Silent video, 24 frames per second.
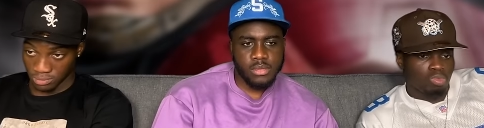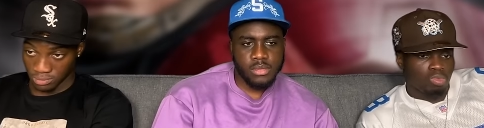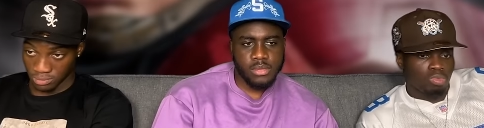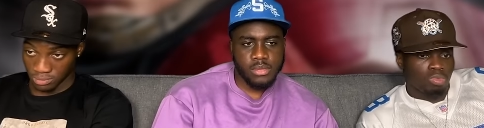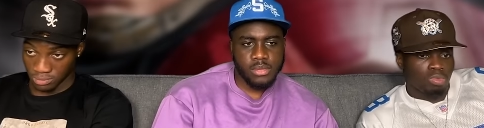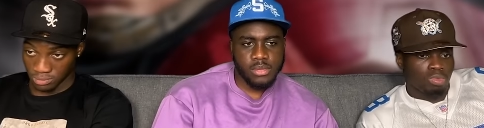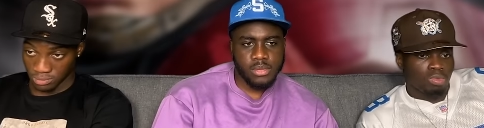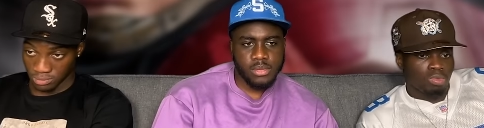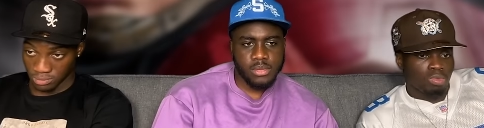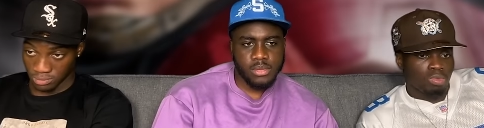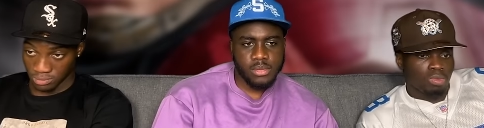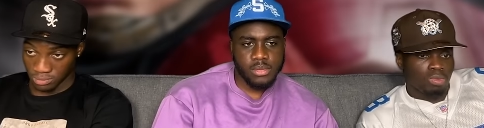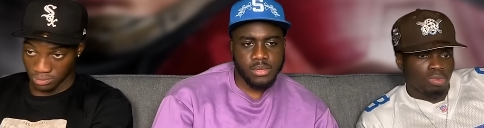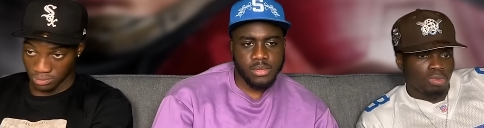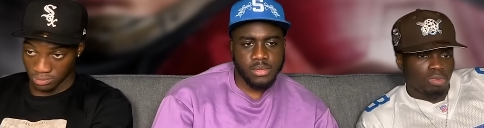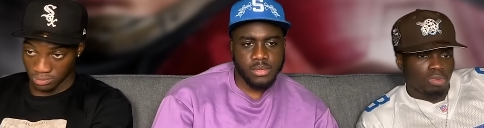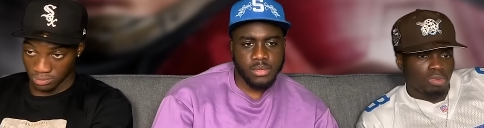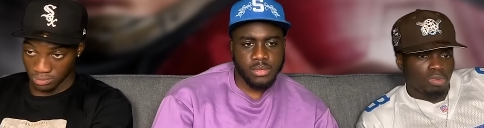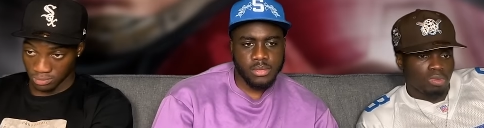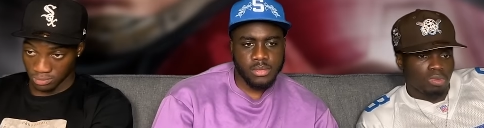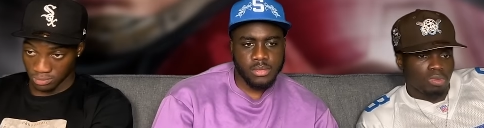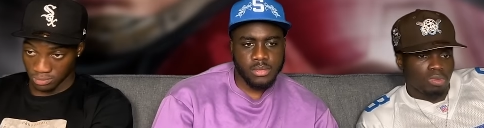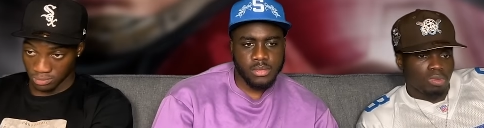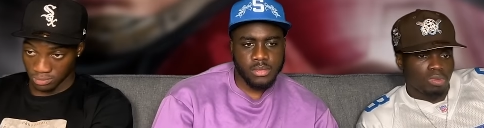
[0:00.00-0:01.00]

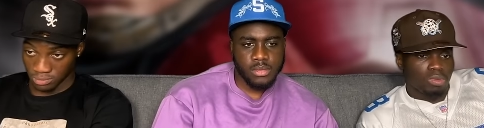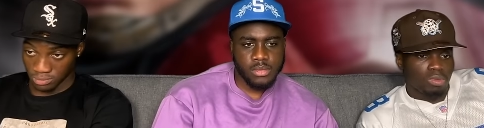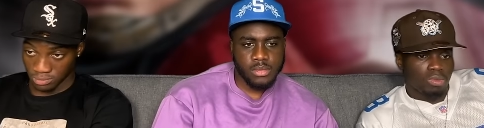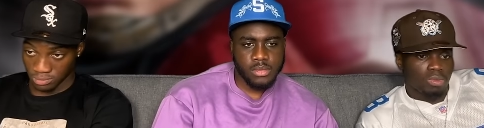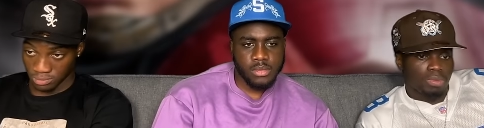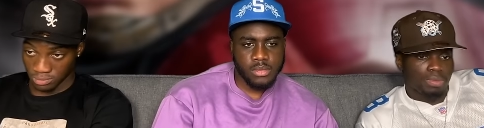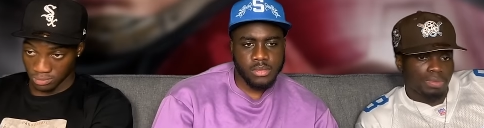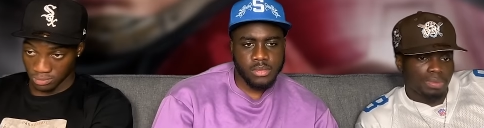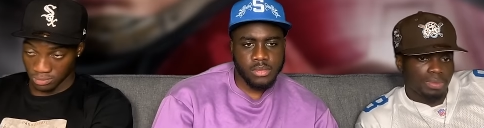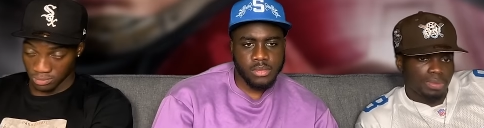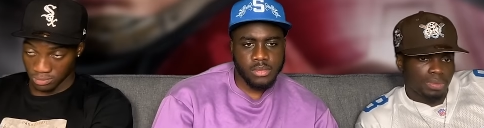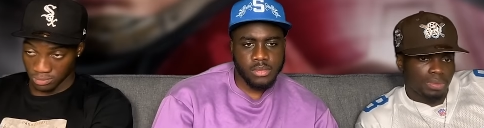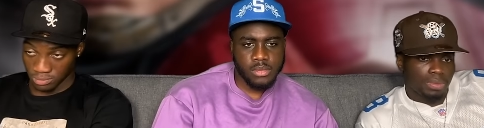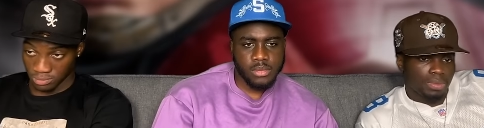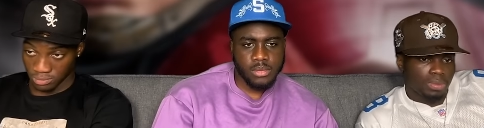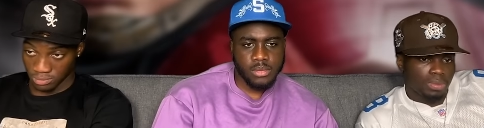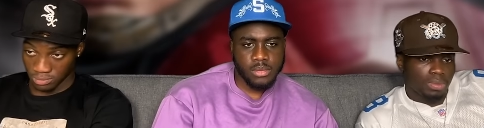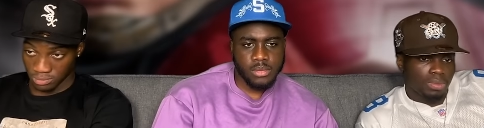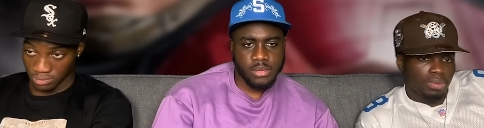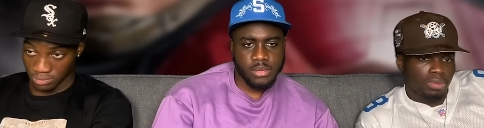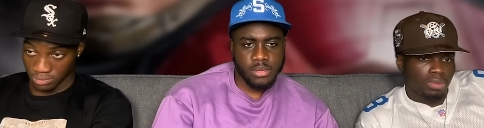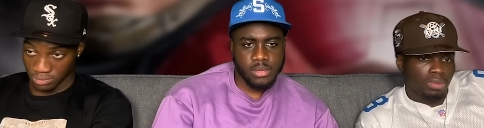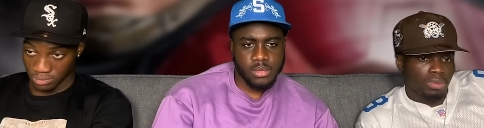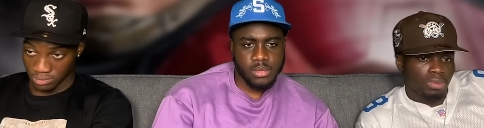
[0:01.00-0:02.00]

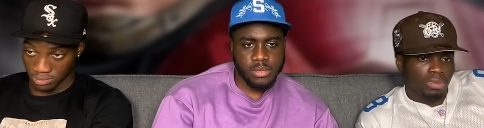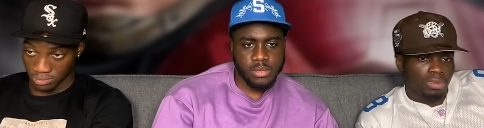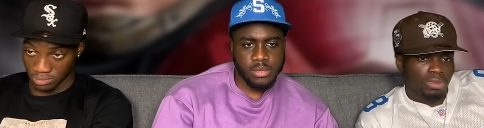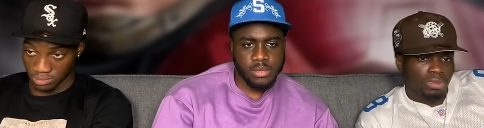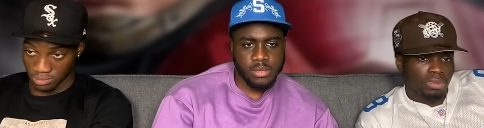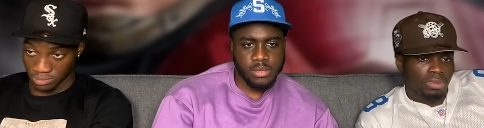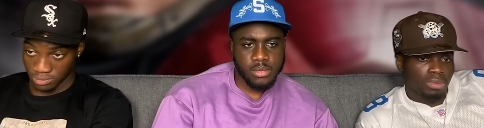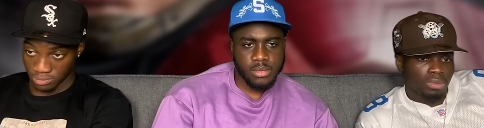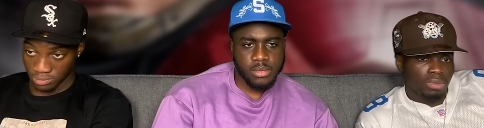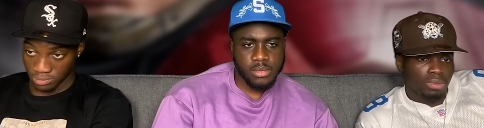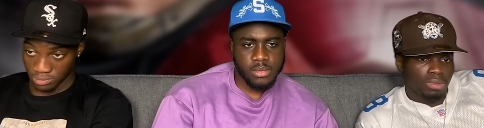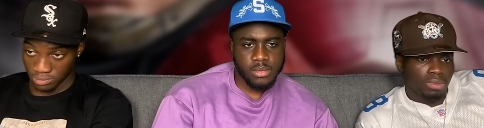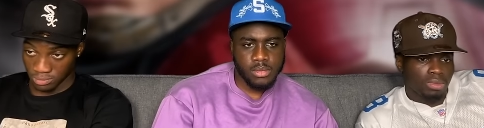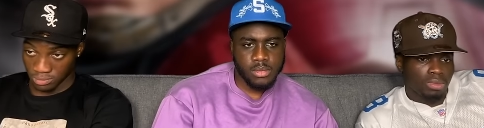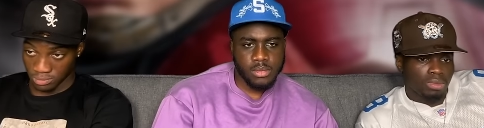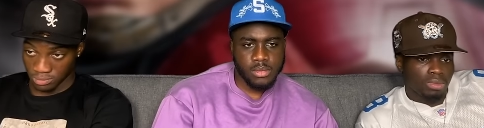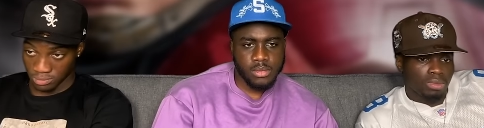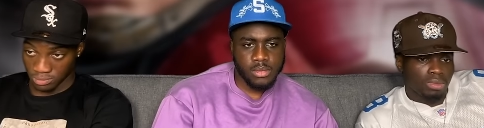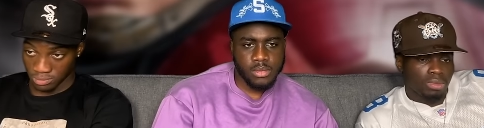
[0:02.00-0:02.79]
[no speech]